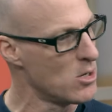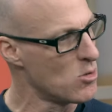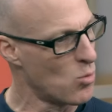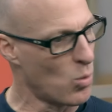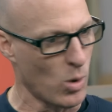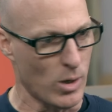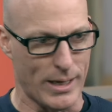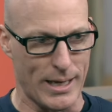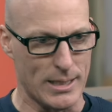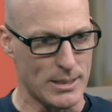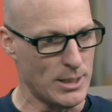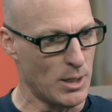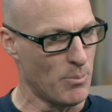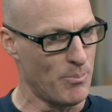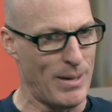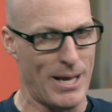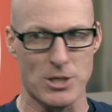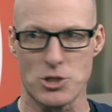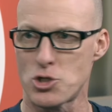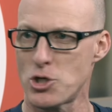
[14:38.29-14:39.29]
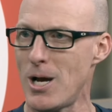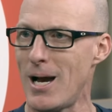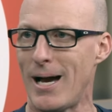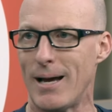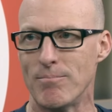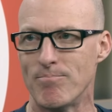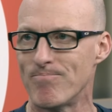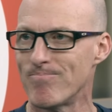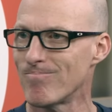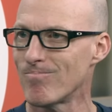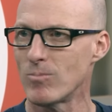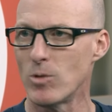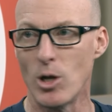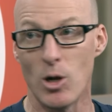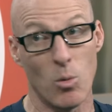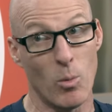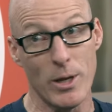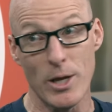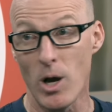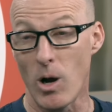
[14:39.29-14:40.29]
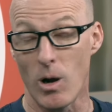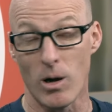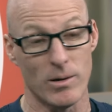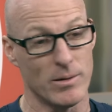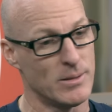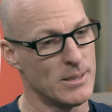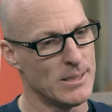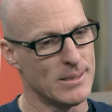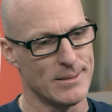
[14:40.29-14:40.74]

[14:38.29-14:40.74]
we're getting their best shot. You know, we are.